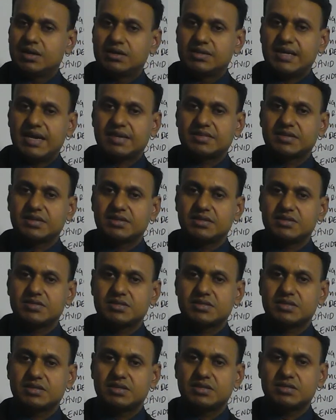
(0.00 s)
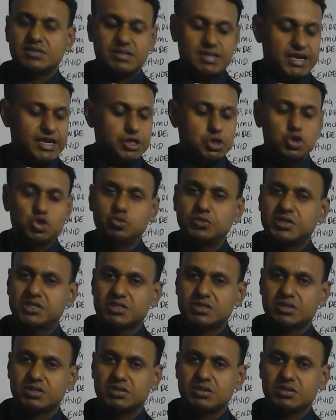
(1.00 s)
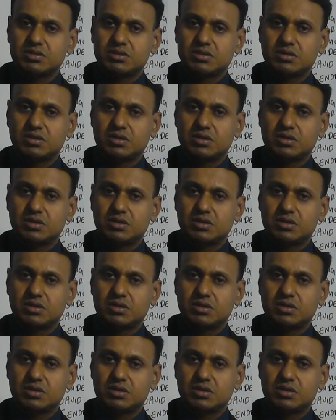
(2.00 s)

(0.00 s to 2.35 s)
technical skills, and human skills.